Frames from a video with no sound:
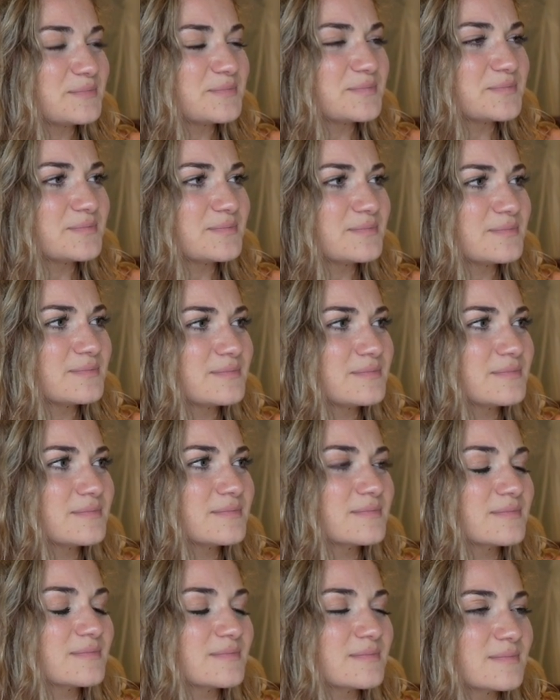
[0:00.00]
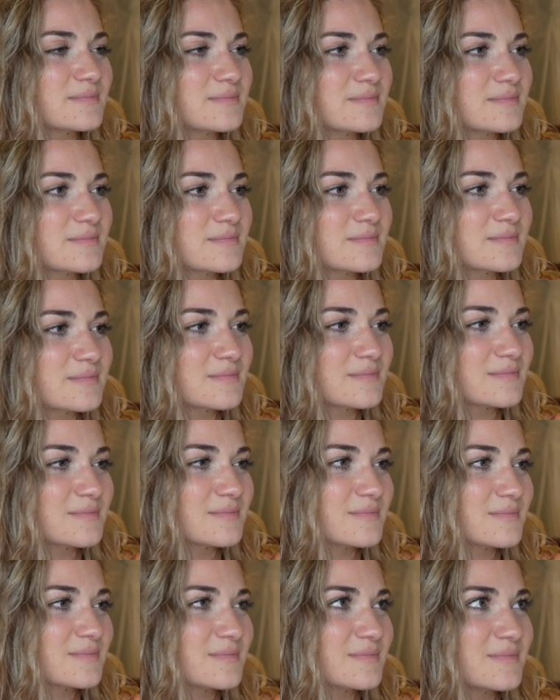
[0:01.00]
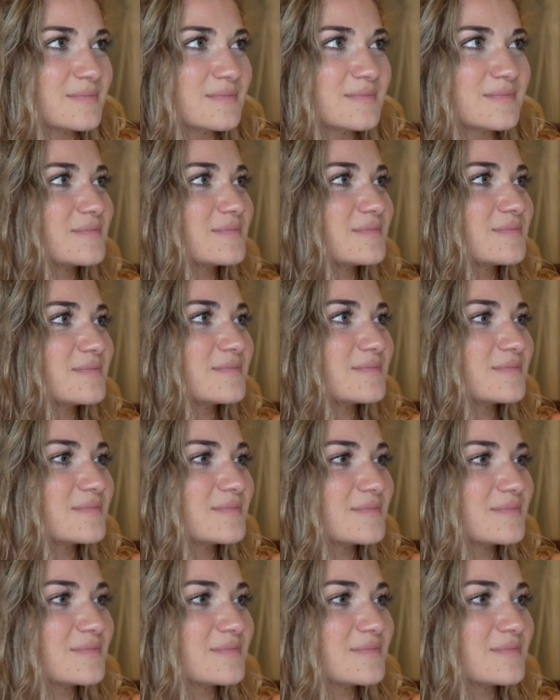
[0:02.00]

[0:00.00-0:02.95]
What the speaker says: [no speech]